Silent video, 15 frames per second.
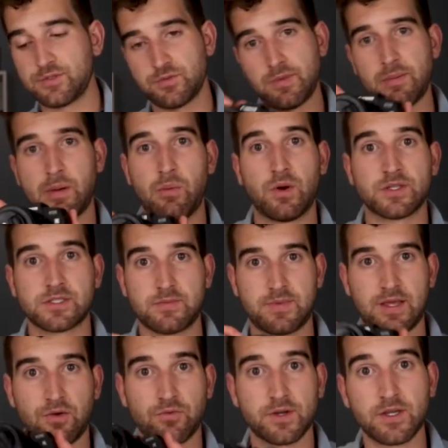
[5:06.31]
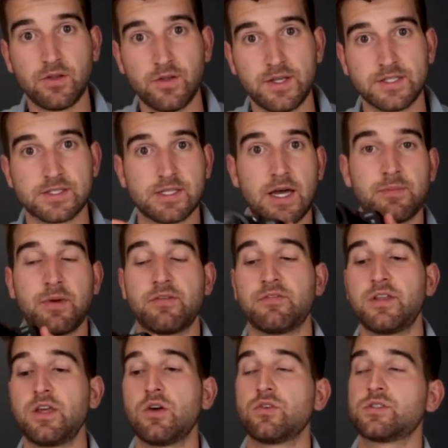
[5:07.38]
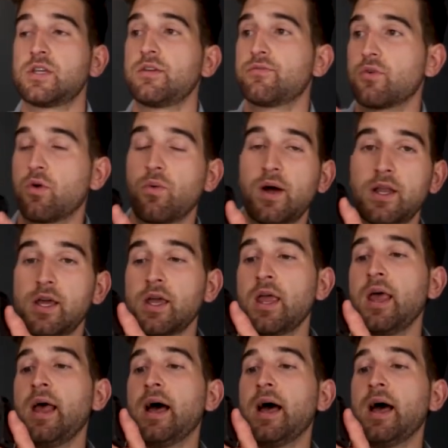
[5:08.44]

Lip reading: So maybe I want something real inside my video, say for a wedding.